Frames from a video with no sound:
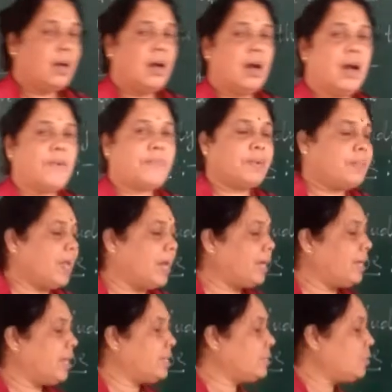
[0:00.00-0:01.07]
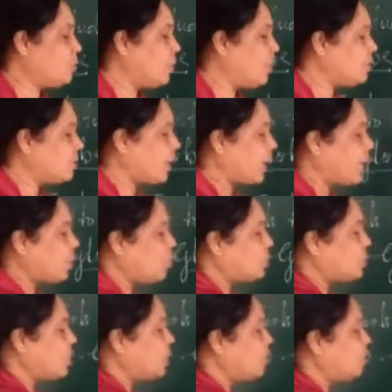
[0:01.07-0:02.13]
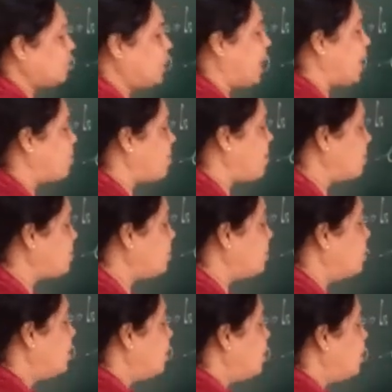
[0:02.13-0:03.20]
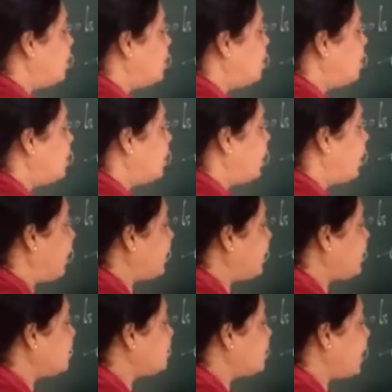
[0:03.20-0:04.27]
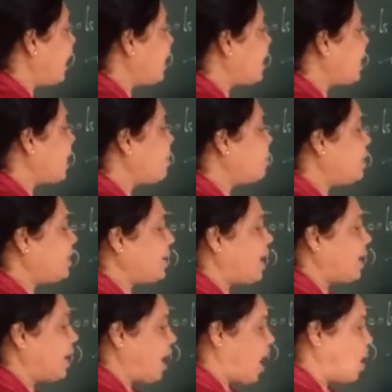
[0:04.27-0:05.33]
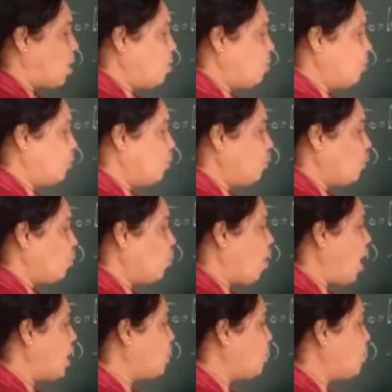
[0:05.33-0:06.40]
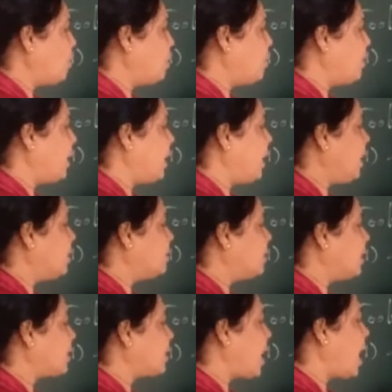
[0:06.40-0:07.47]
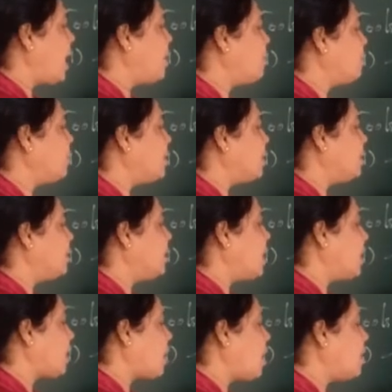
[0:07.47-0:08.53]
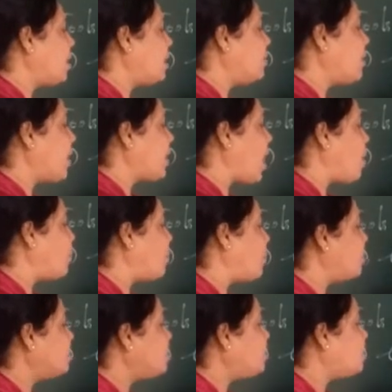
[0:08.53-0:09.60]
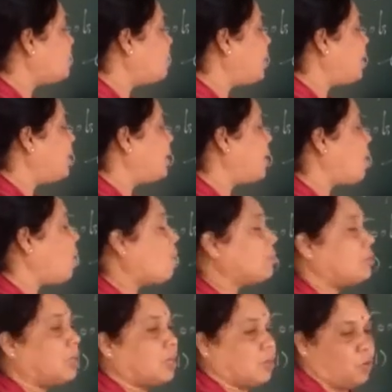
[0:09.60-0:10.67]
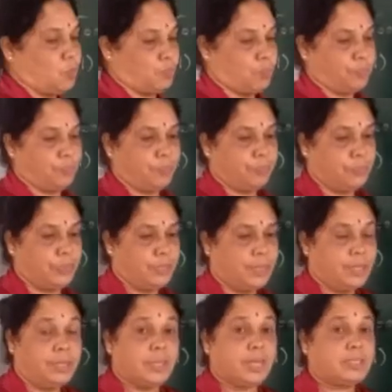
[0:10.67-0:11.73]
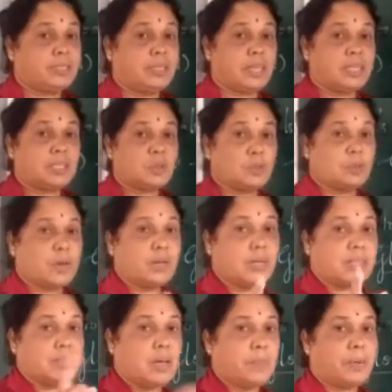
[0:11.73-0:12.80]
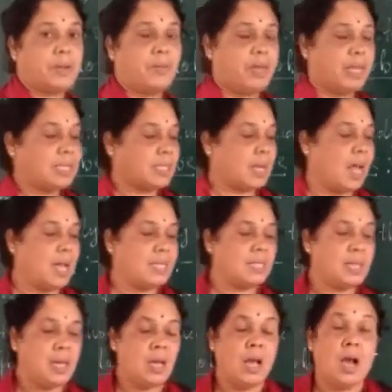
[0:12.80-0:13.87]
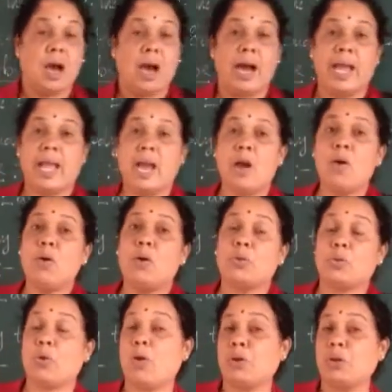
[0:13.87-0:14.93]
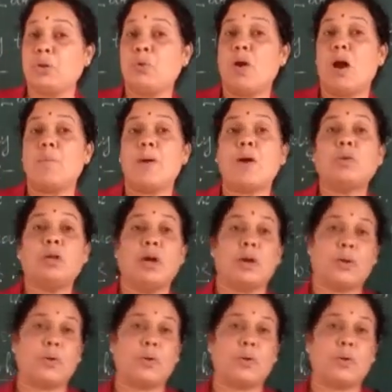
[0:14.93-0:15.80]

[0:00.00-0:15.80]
After that, dear students, second question they have asked. It is daytime India now. What would be the time in a country that opposite to India on the globe? Yes, dear student, in the previous class, I have taught you about